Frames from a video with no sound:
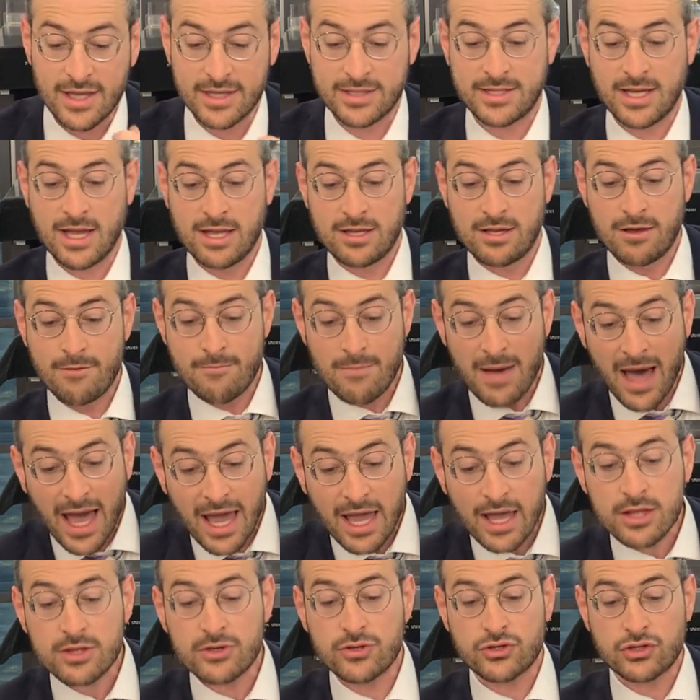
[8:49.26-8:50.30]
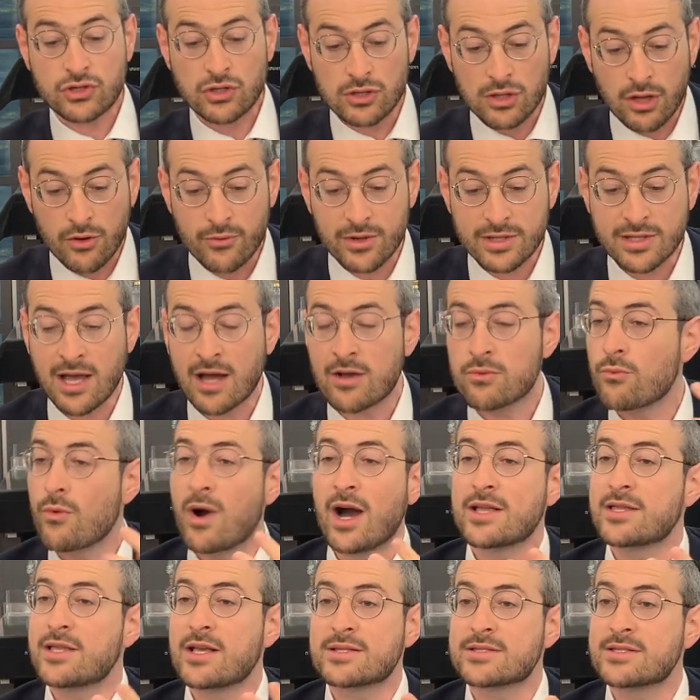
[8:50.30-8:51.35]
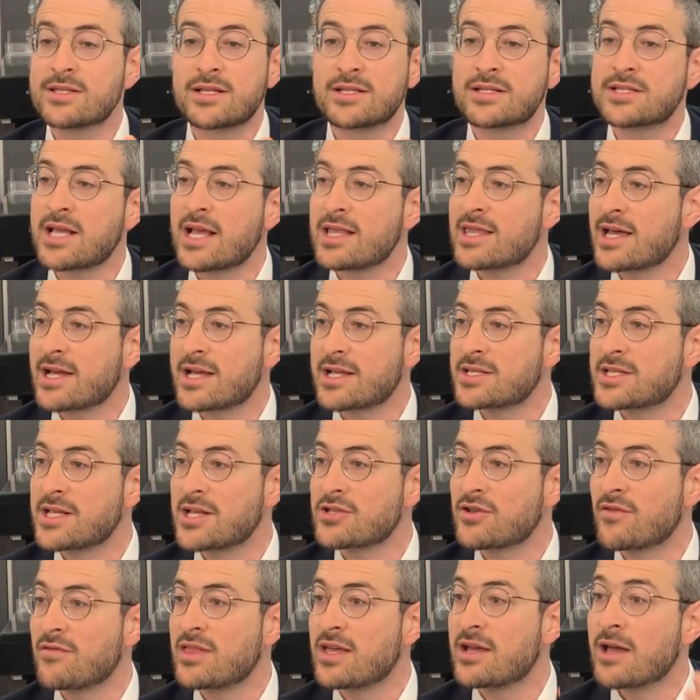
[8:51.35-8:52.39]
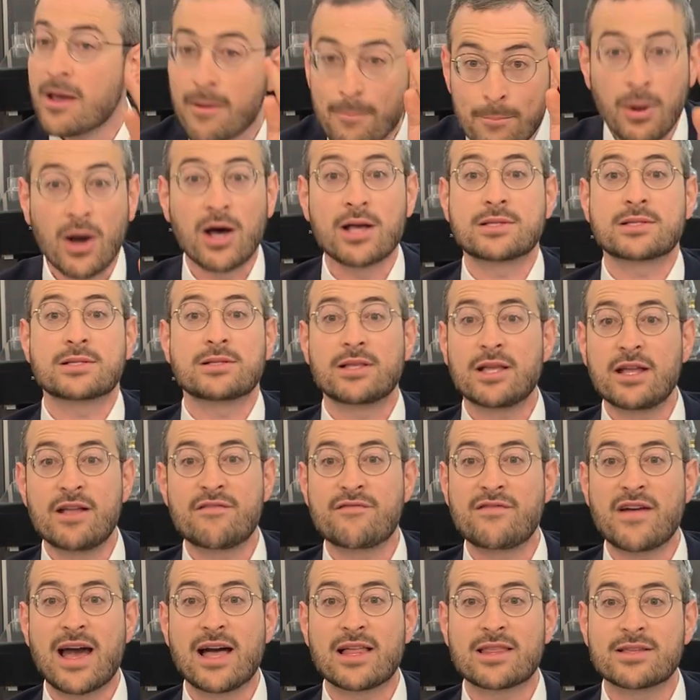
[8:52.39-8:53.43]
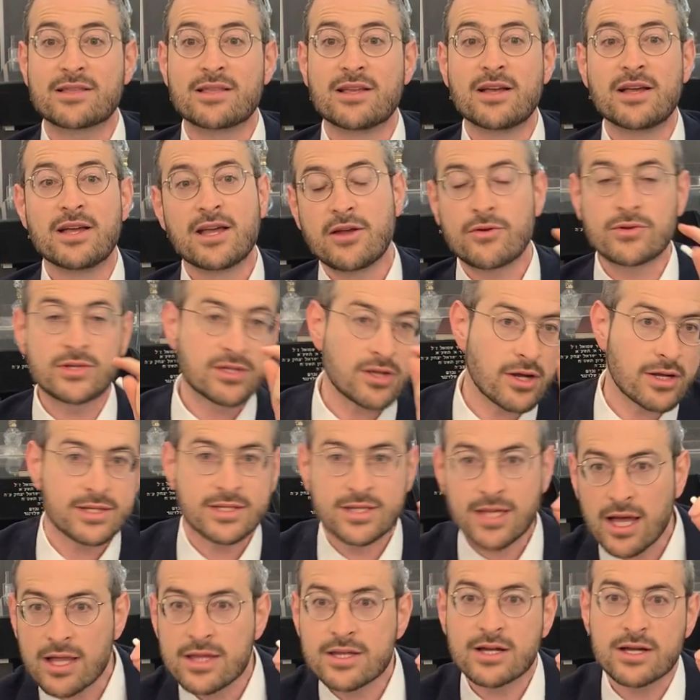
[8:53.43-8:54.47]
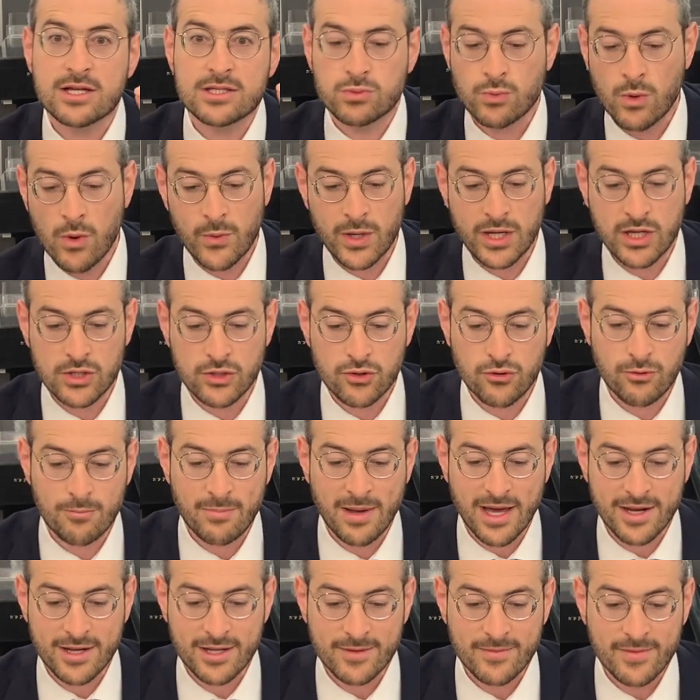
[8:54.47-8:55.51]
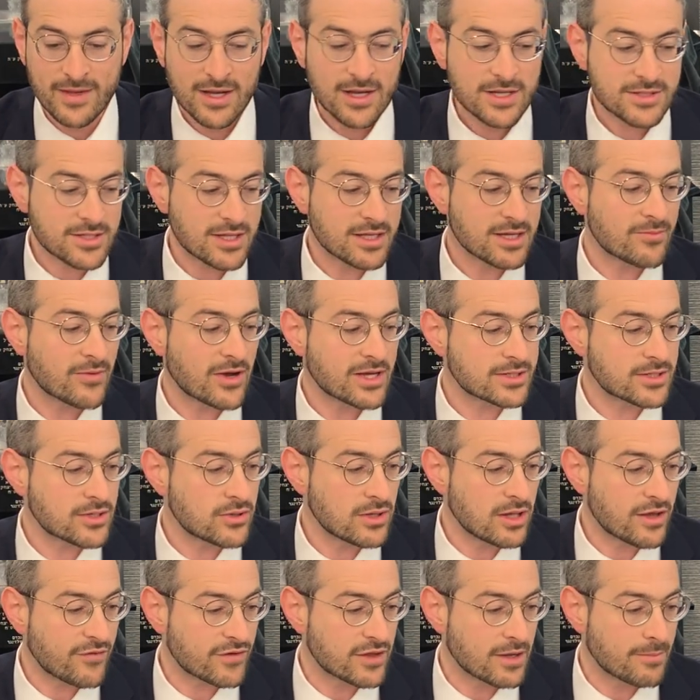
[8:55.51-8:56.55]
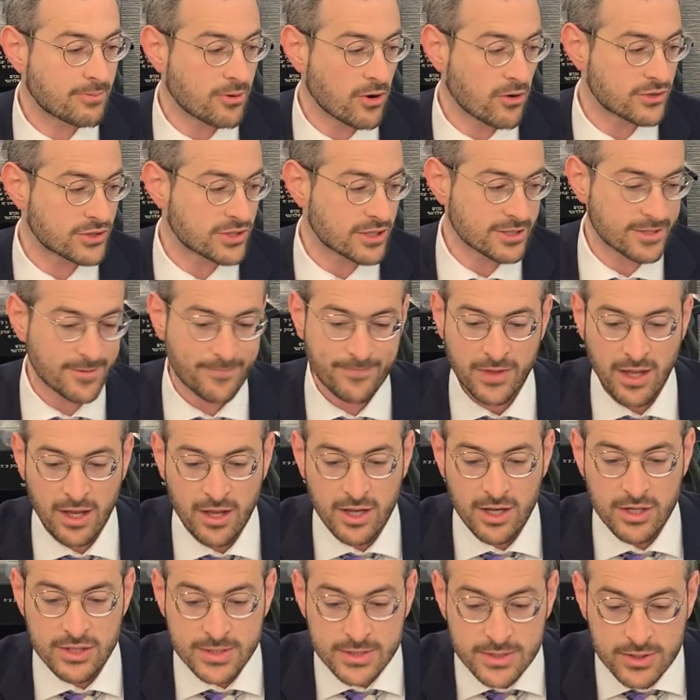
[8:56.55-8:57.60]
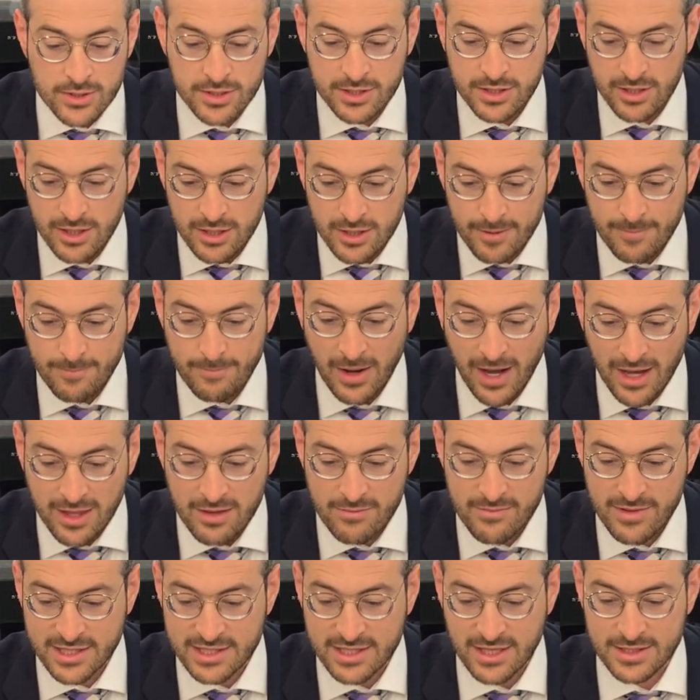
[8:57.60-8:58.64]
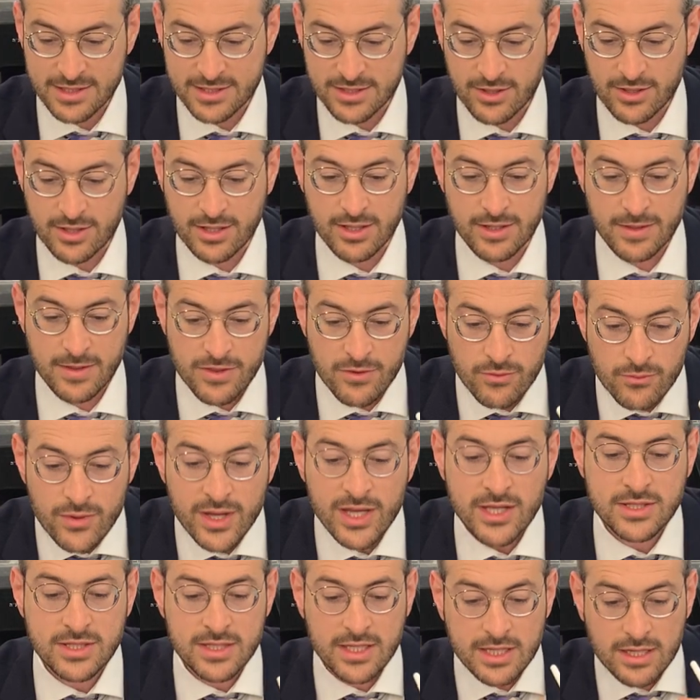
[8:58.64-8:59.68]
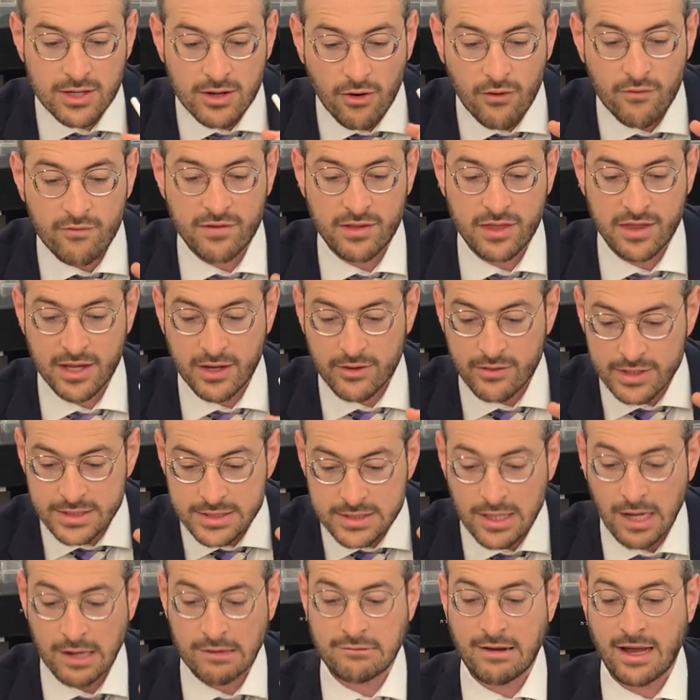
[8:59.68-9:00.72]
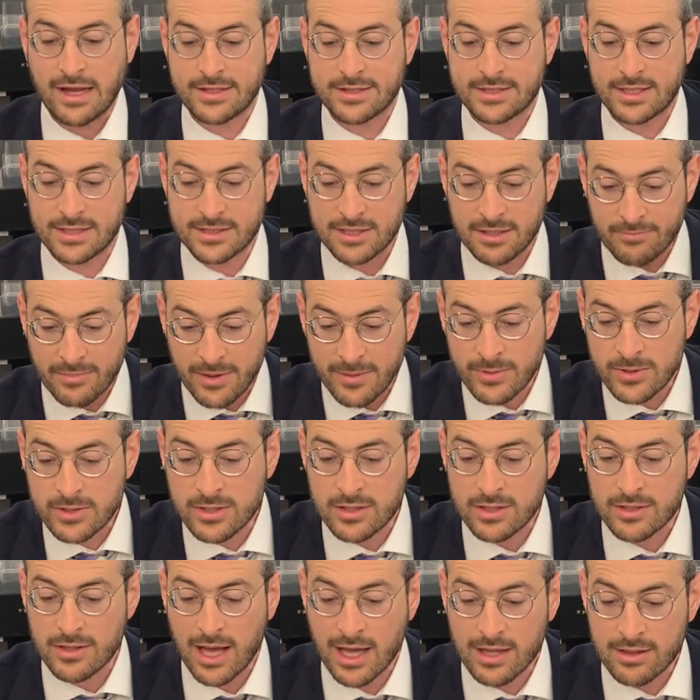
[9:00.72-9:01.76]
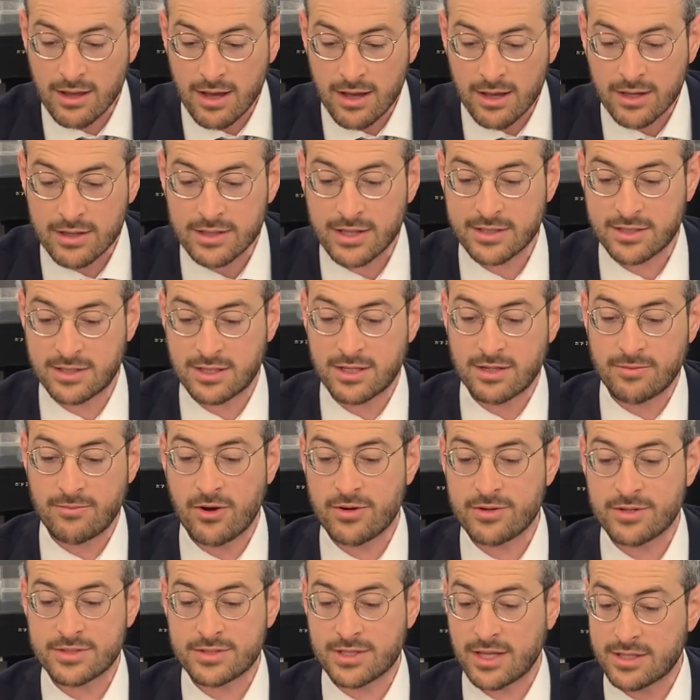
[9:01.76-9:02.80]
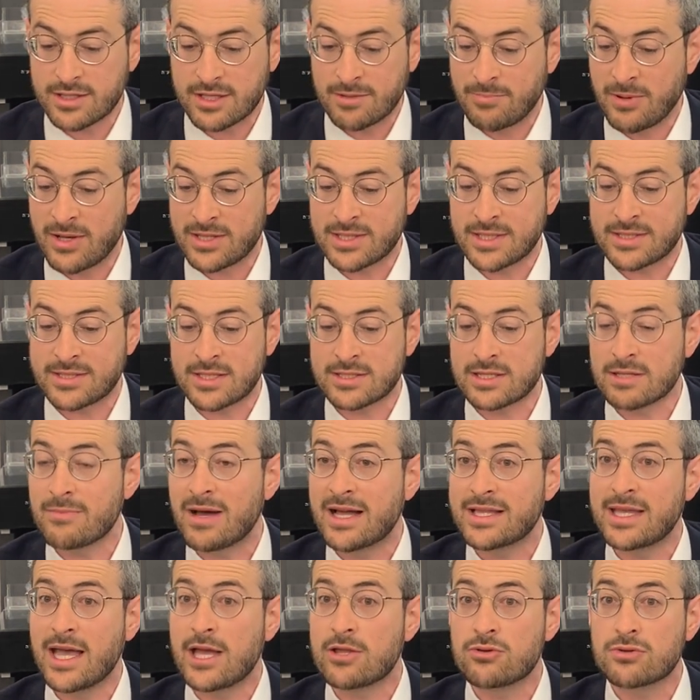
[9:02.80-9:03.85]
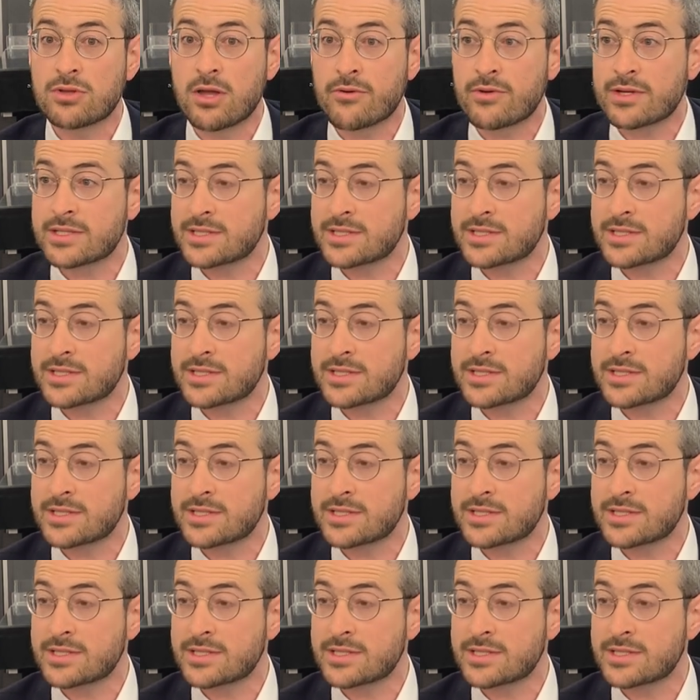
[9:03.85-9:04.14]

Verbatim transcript: It said you might, you should lower it down. Why doesn't it say like it says over there, puzzle invalid? Here it starts telling us what we could do about it. So the Gemara has two different approaches. Sukkah, by the mitzvah sukkah, the reasoning over there is deraisa. It's a biblical halacha, like the Gemara, like the pasuk says, "L'man yedu